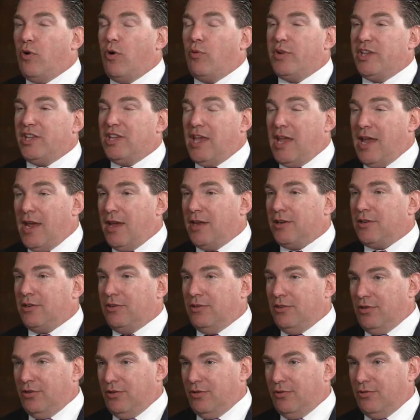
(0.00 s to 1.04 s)
What we
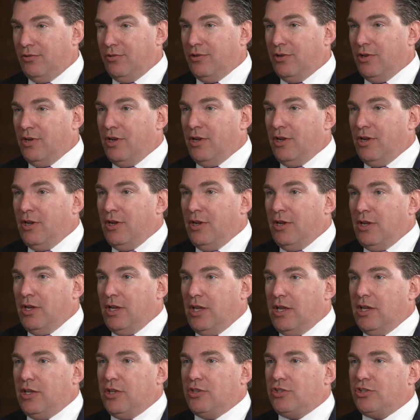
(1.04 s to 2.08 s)
can't do
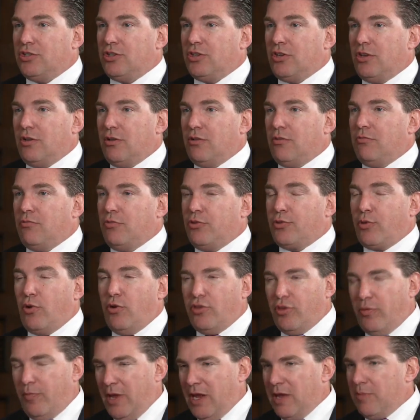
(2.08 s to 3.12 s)
is
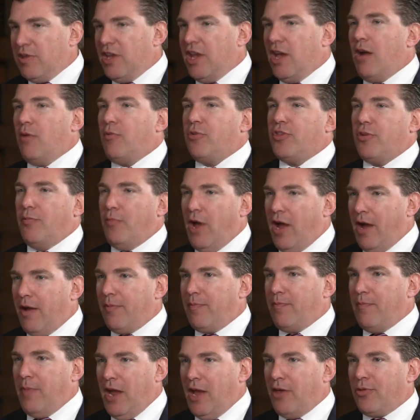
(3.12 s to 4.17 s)
throw the baby out with the
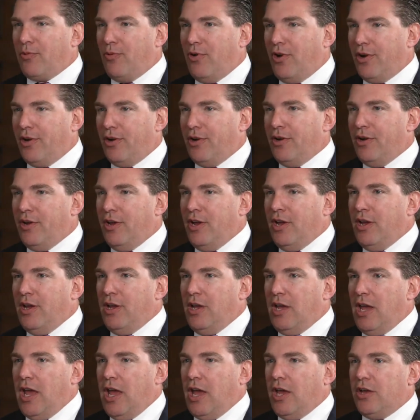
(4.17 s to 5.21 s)
bathwater
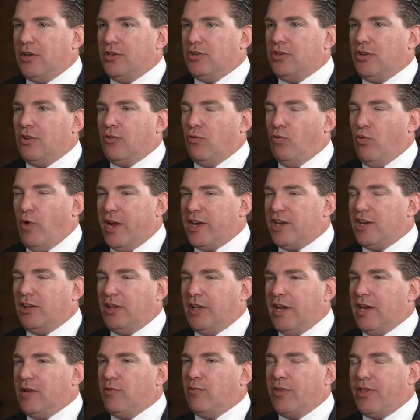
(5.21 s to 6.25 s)
and
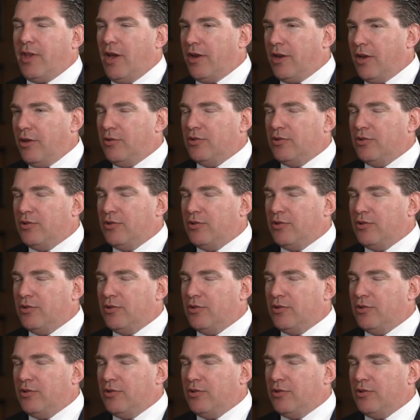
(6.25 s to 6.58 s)
regulate without